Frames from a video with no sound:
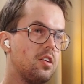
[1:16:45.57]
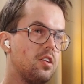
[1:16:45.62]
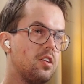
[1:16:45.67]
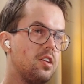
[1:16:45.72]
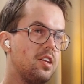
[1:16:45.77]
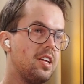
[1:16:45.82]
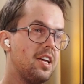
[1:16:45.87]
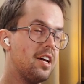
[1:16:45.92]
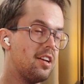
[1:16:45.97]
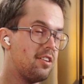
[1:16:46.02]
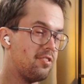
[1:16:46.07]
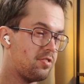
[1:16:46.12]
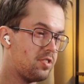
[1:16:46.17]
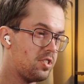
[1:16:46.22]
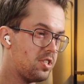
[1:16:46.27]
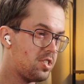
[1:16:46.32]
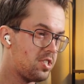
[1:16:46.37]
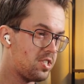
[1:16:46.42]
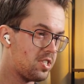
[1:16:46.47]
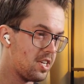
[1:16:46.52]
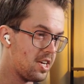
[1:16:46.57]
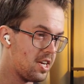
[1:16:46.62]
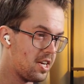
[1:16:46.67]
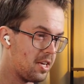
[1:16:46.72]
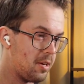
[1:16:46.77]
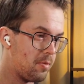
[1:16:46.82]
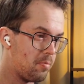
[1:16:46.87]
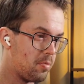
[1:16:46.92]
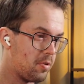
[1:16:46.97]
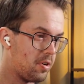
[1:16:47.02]
the NFT
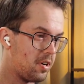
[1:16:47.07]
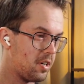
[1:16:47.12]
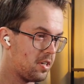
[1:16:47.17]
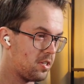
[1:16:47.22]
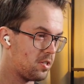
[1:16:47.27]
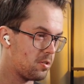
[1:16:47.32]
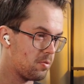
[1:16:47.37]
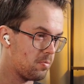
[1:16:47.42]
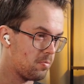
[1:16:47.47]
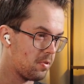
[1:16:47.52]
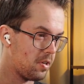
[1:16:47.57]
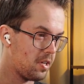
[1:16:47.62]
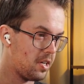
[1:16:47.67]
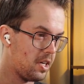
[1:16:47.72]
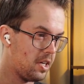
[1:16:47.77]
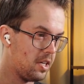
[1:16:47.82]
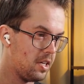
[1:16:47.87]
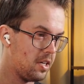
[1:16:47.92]
staking part is completely